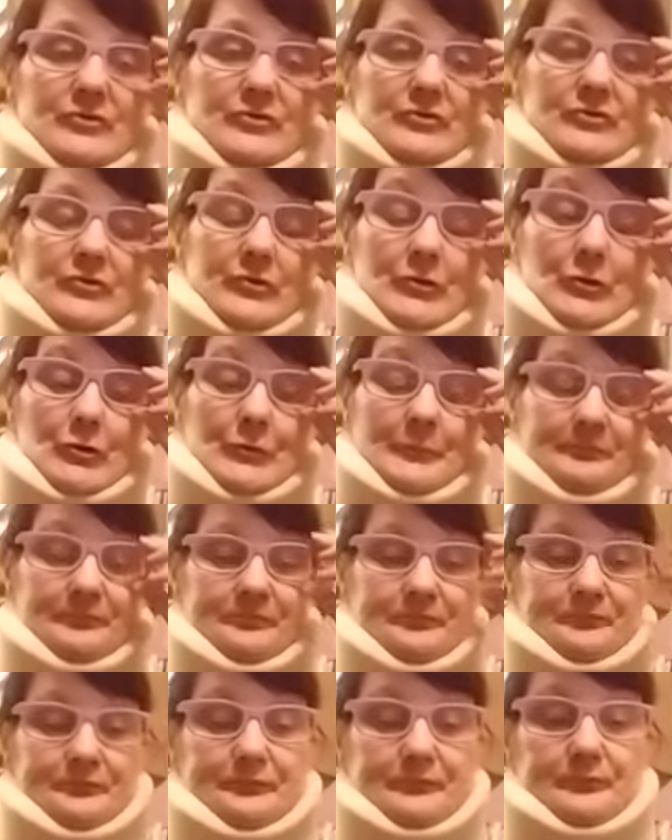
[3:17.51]
So,
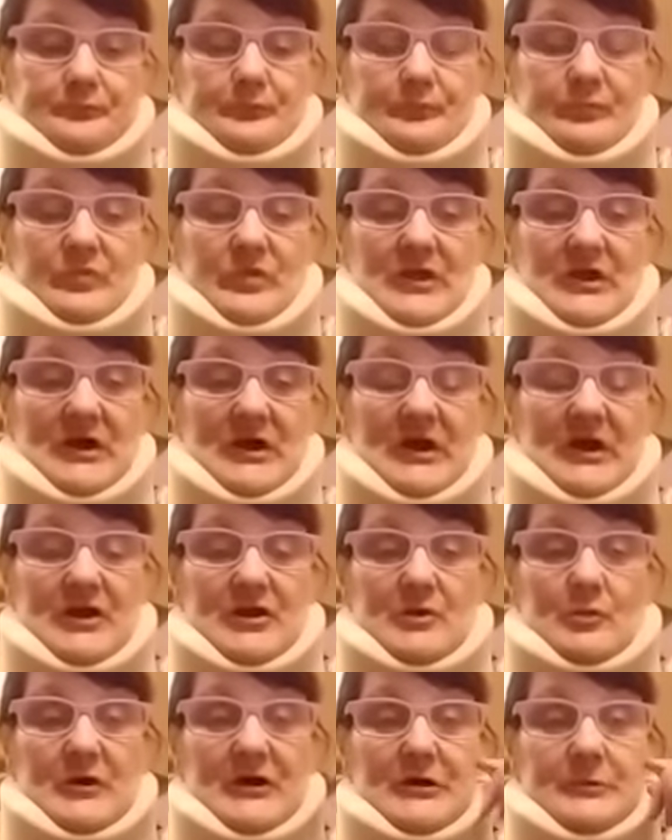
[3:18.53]

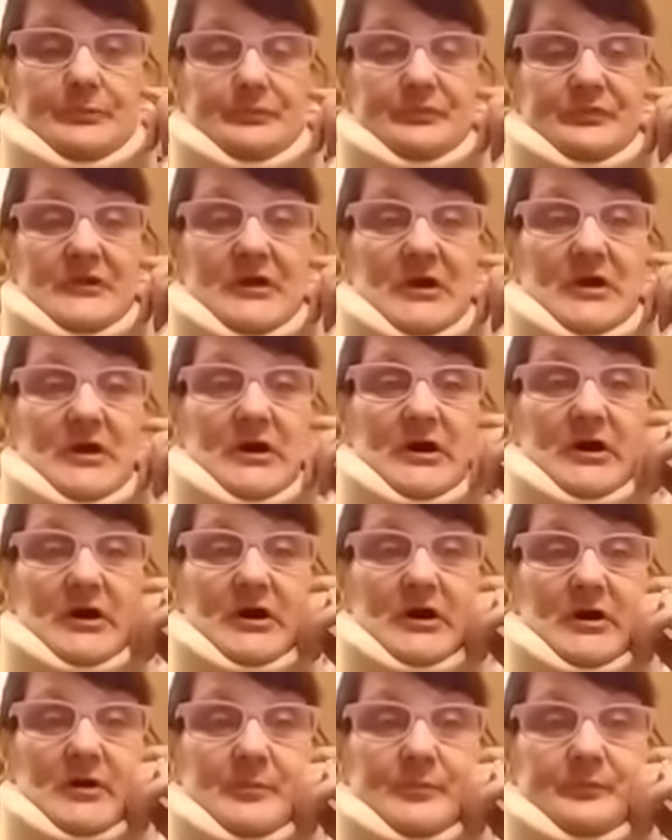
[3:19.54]
anyway,
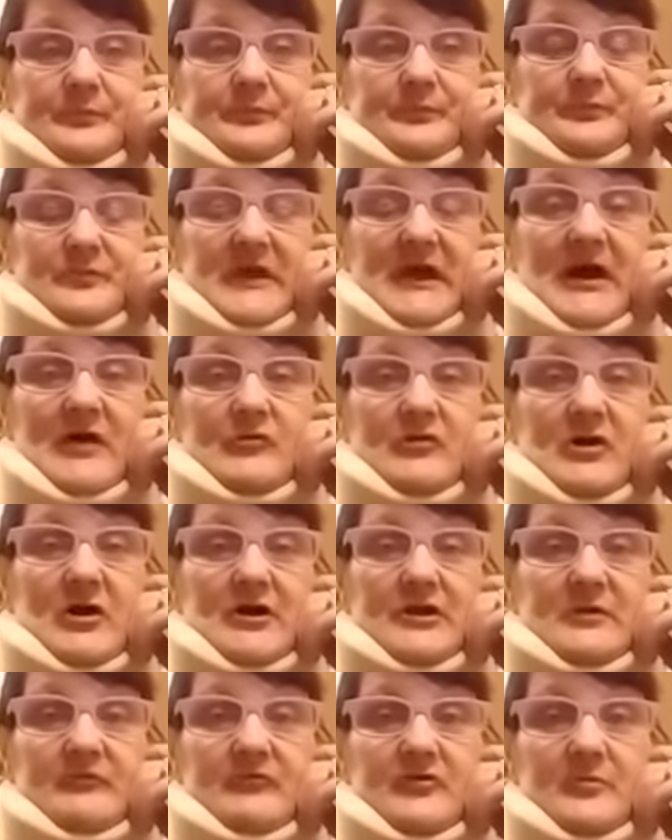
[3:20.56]
um, haven't
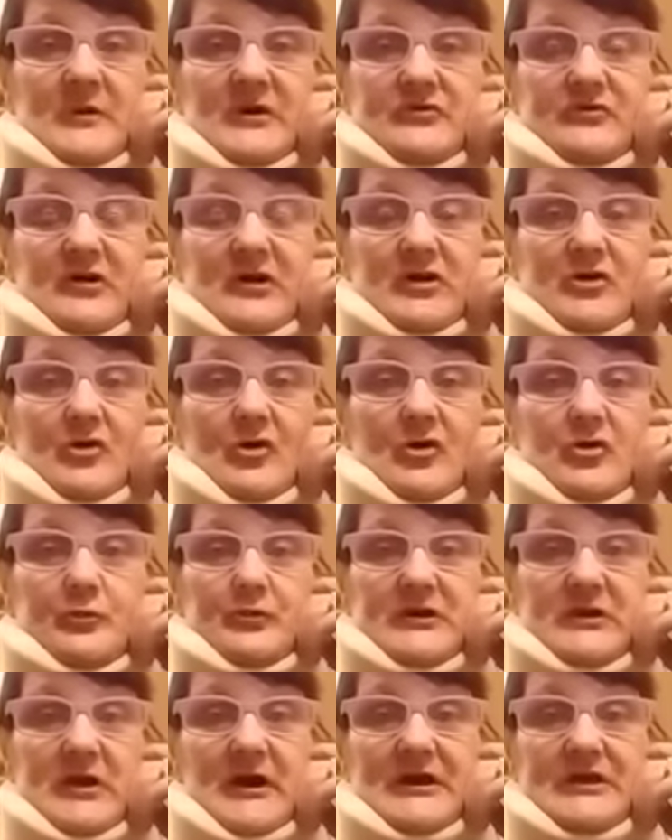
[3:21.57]
got in for my second hard
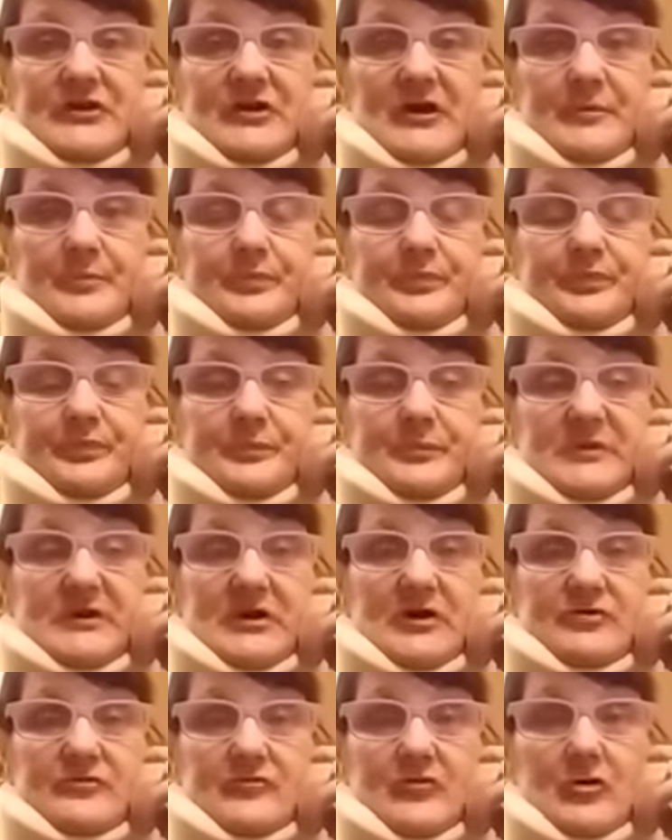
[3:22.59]
reline yet
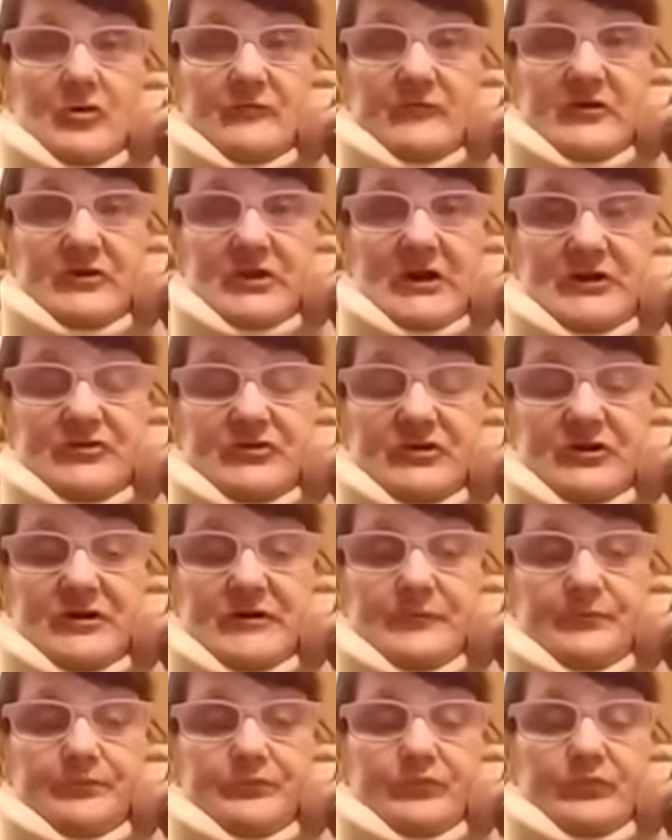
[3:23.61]
because of
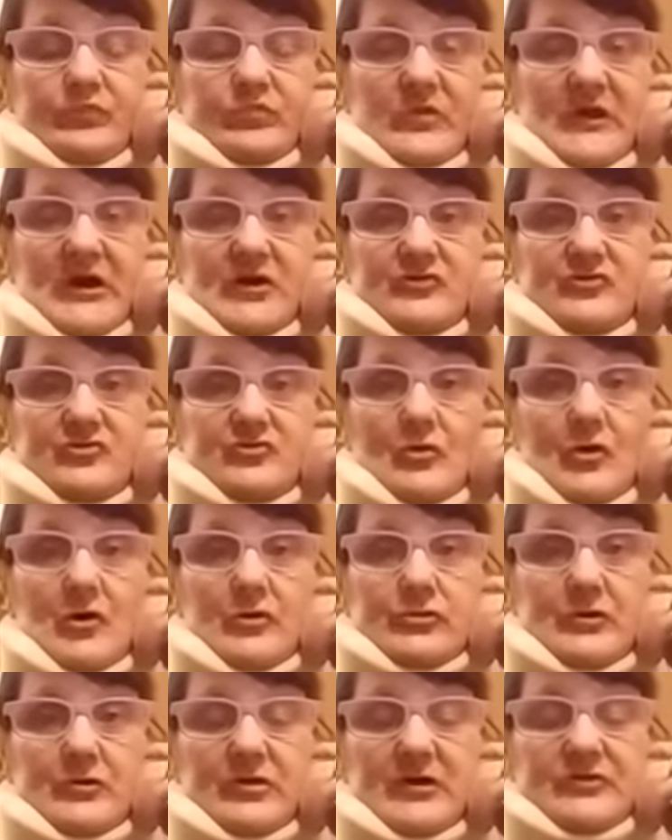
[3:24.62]
COVID-19. As you all
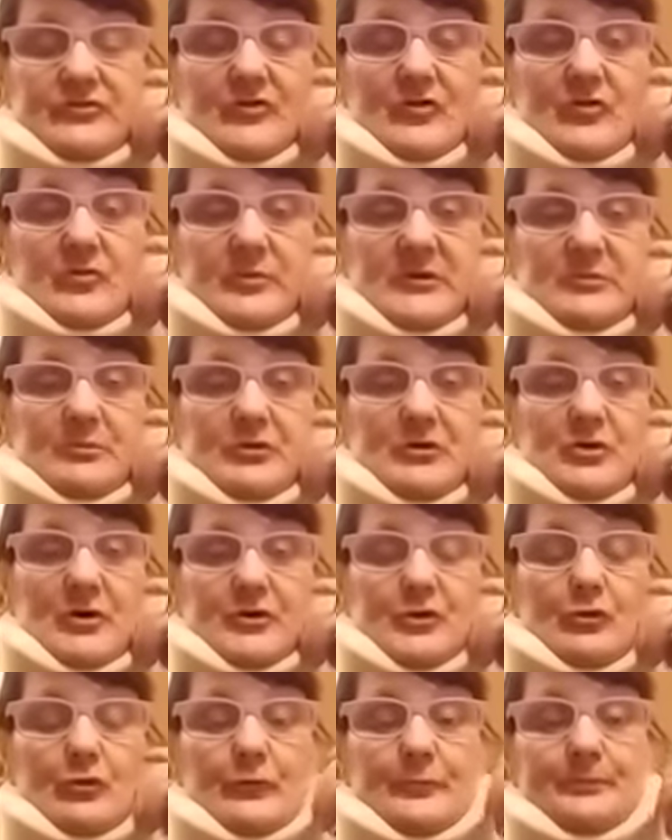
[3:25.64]
know, that's all been put on
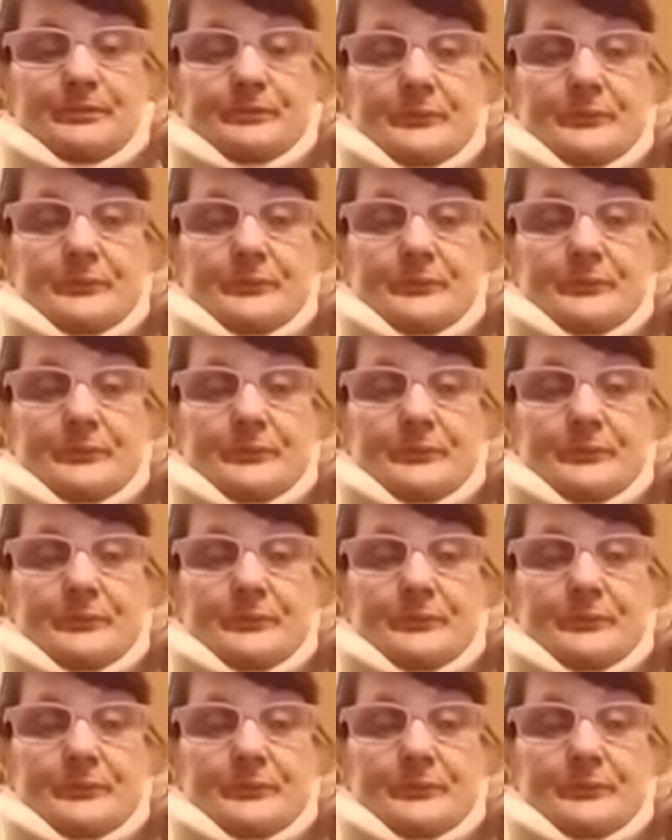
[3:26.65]
hold.